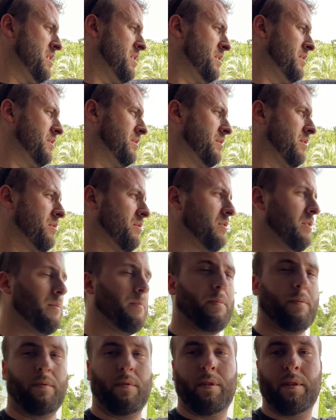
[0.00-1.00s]
start her up
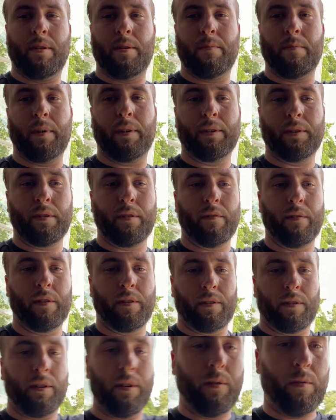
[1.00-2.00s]
and make sure
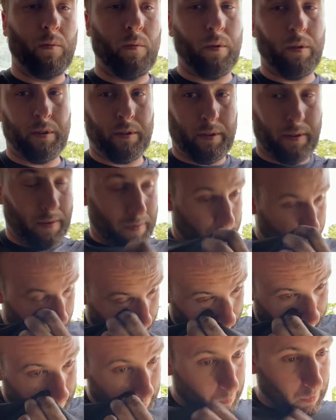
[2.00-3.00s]
everything works there at
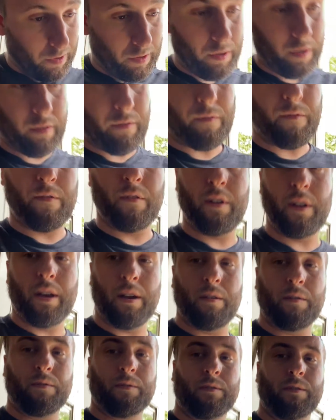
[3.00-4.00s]
least well enough for
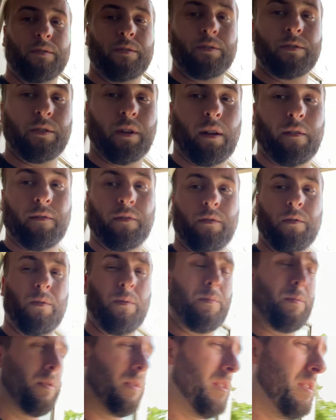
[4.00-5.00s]
now to just drive it
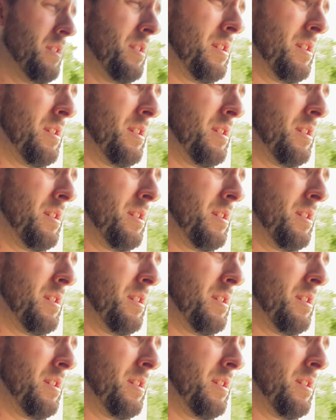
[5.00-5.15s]
normally.